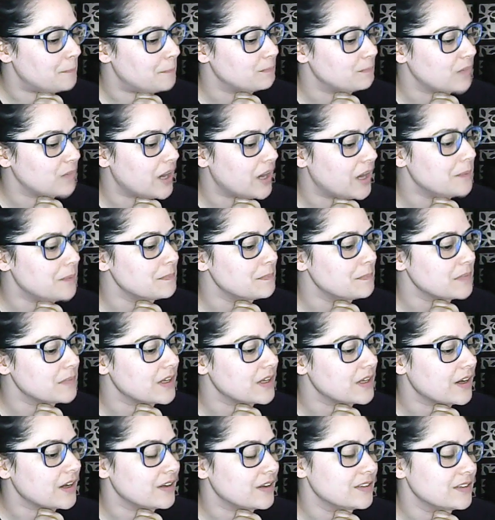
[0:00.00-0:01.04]

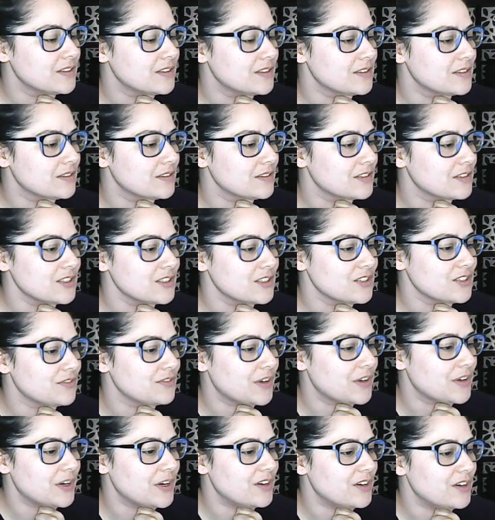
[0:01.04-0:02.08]
this is
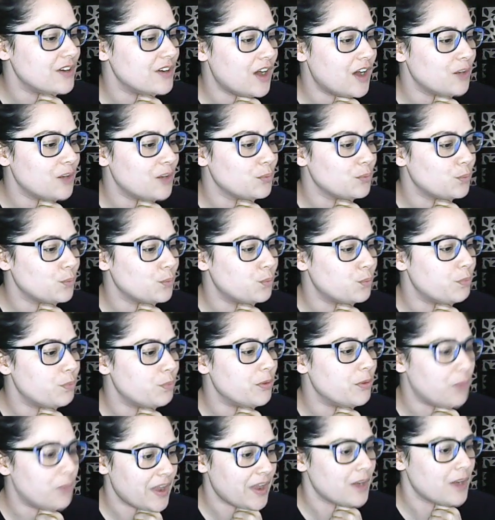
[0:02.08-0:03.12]
very not
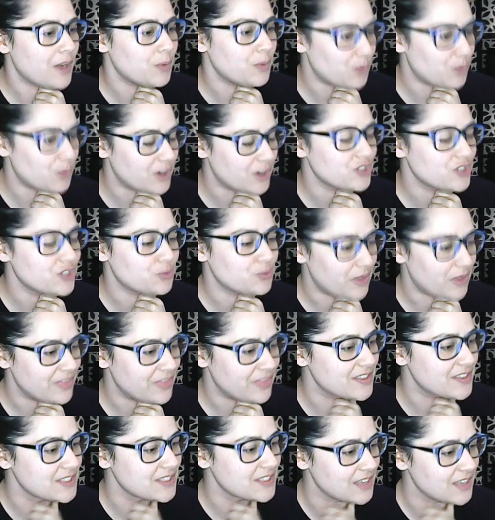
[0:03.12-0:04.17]
the way I would want to run
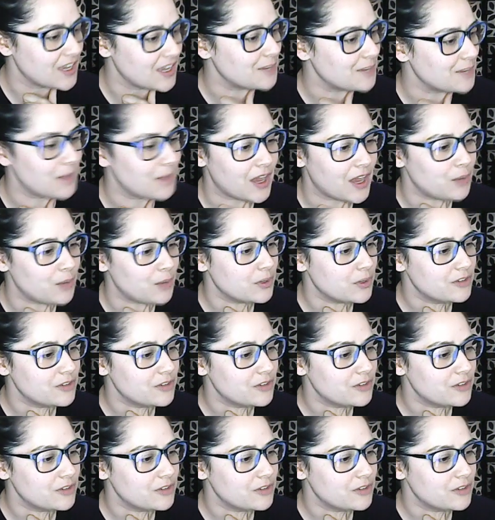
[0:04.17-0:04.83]
this game. I would